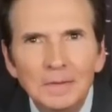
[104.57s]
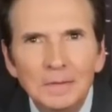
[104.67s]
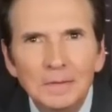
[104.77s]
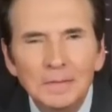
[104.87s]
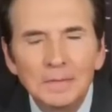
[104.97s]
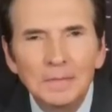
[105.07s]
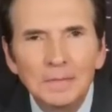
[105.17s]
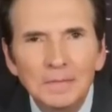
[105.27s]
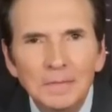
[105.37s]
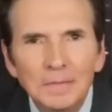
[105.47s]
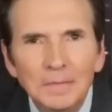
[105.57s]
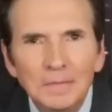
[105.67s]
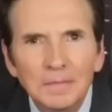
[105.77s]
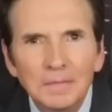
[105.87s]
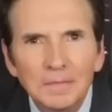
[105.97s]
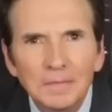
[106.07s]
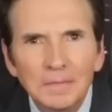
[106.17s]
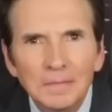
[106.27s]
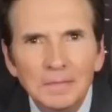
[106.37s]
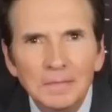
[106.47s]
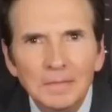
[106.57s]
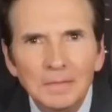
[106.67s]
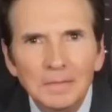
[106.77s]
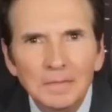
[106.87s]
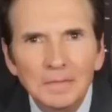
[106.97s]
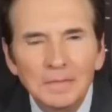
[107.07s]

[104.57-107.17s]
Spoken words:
This person isn't speaking.